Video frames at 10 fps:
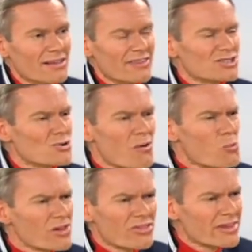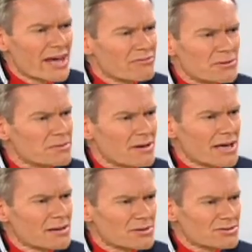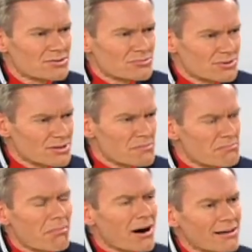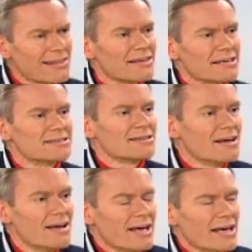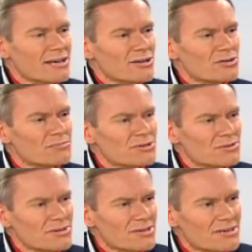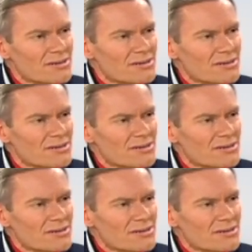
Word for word: that you will never be able to really model it in a computer?